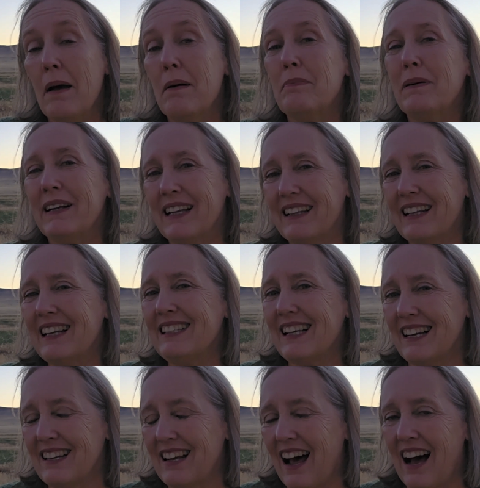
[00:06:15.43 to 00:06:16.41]
but in the
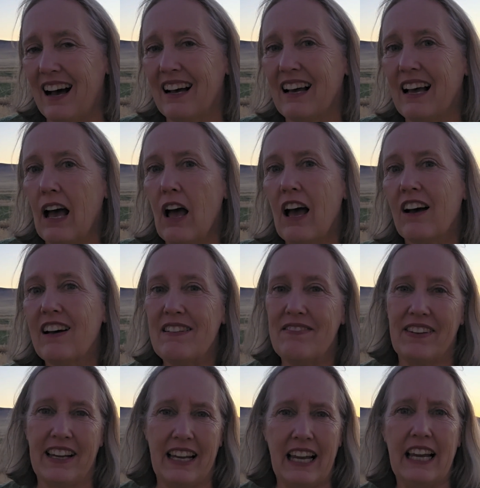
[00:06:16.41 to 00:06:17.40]
Tanakh,
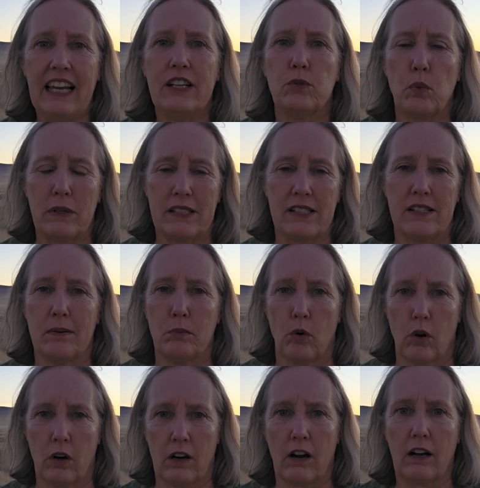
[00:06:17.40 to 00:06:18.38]
revi'it was the
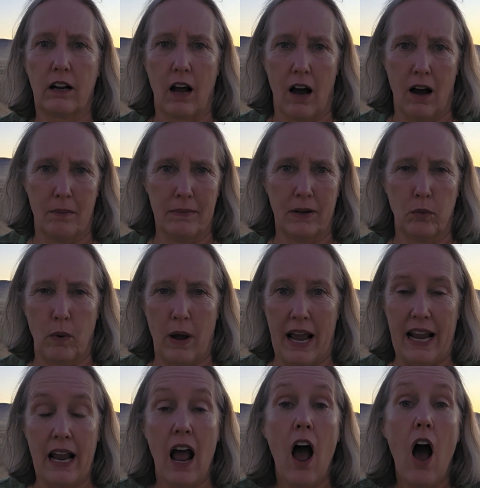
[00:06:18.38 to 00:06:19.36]
more common
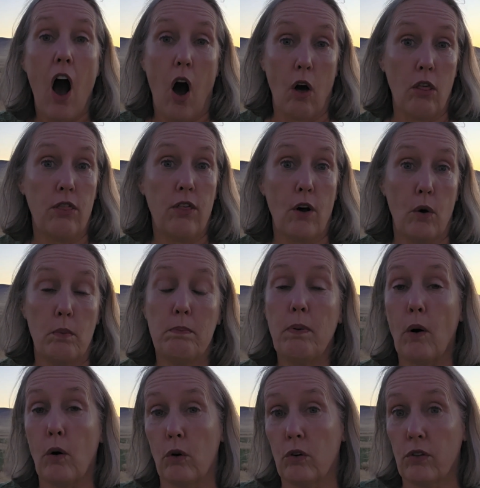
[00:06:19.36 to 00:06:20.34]
way, although
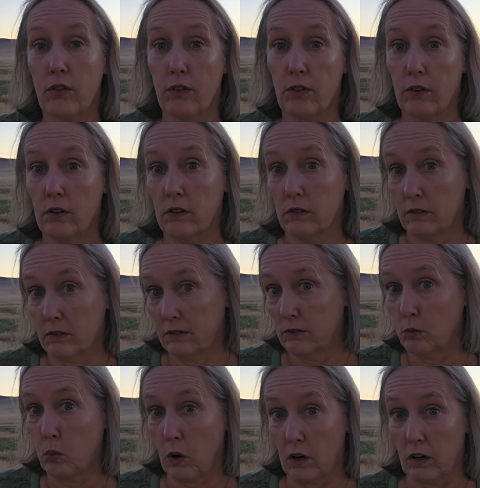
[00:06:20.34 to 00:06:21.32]
both
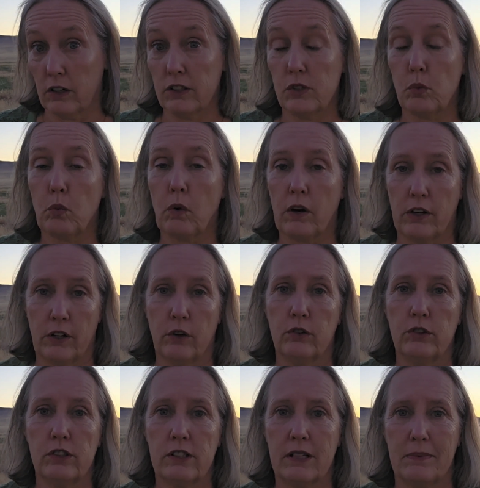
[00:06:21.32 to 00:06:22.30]
words were
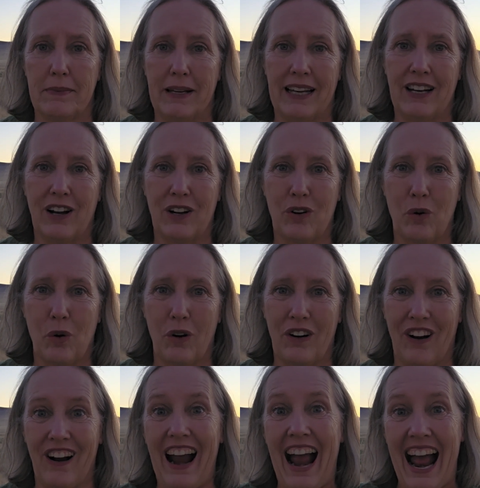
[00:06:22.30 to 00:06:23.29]
used to mean a
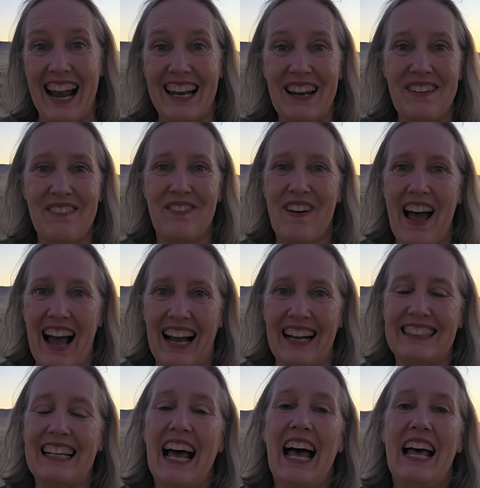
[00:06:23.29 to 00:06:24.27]
quarter. And in
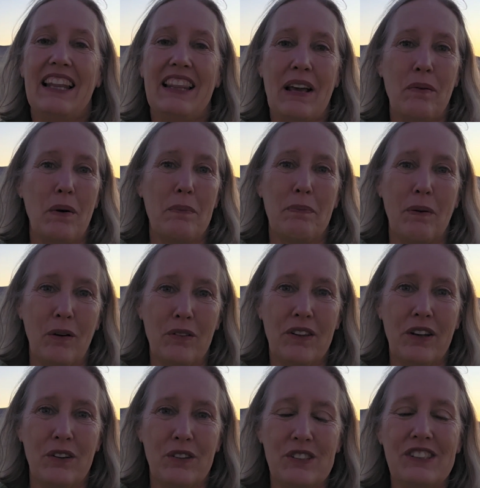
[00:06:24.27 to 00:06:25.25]
fact, they were both
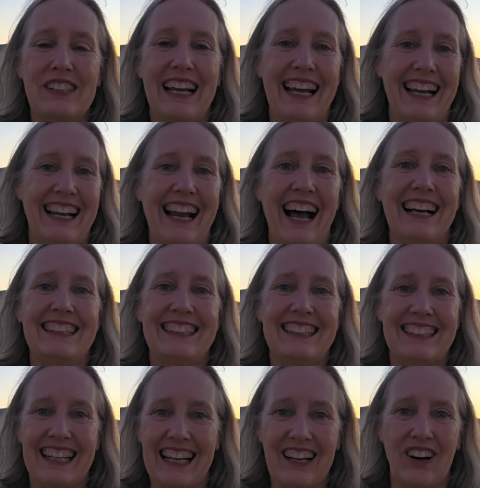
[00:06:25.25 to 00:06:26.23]
used in a
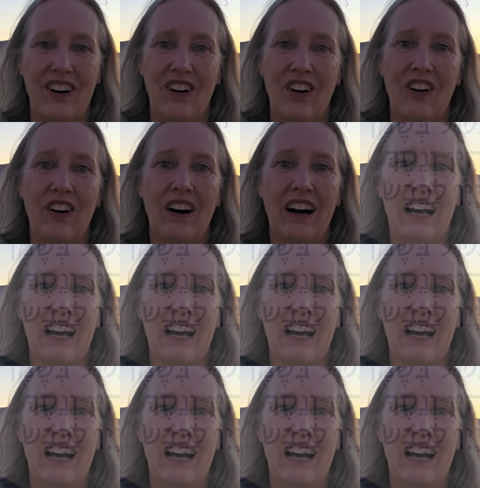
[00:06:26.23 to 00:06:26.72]
single